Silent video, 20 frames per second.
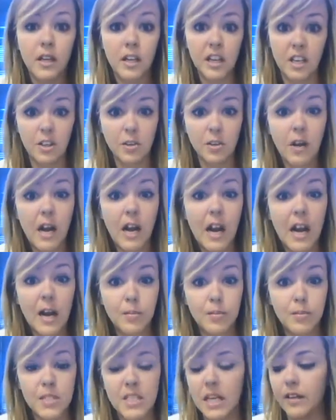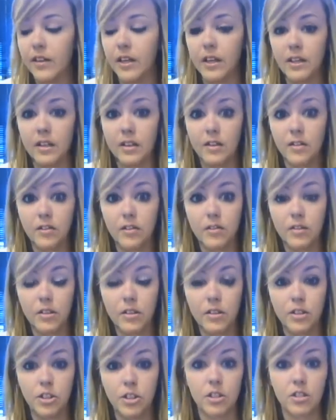get your wraps and then
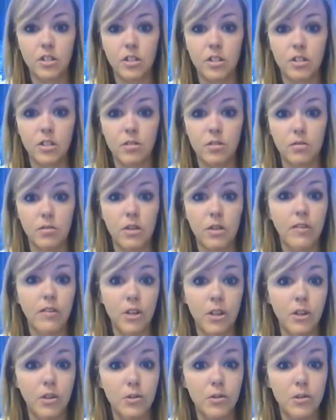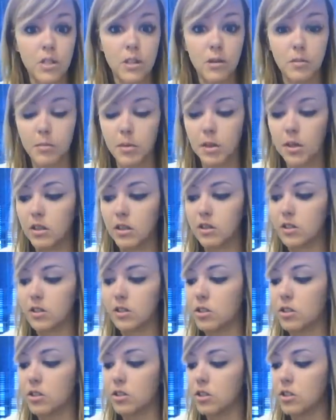just never use them because
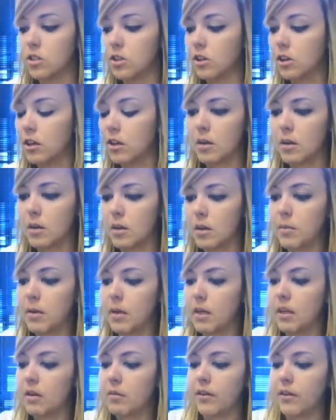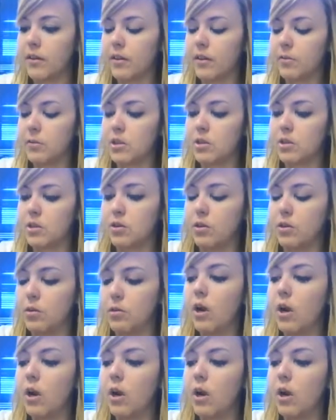you're intimidated by them. So if you